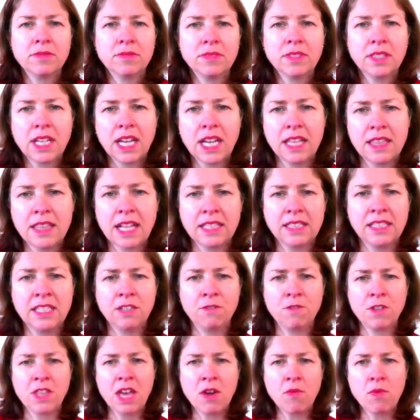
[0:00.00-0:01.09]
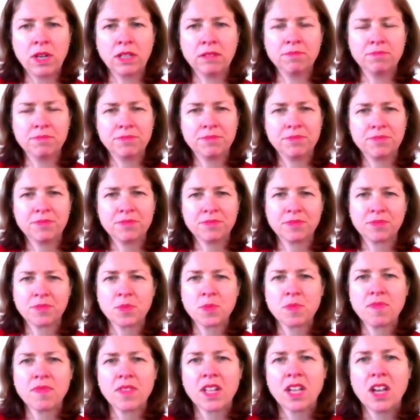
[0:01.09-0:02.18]
And that's it for that one.
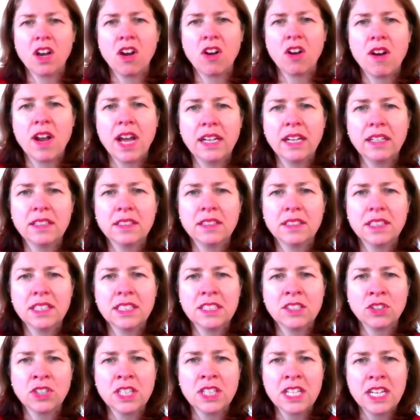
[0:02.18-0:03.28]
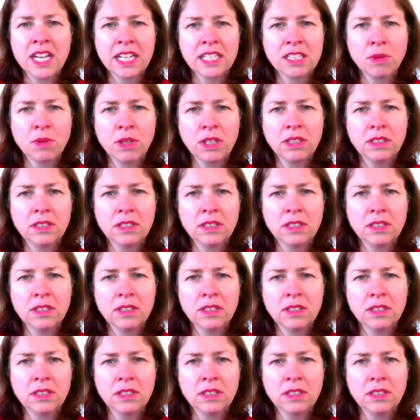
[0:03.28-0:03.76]
All right, let's look at the next one.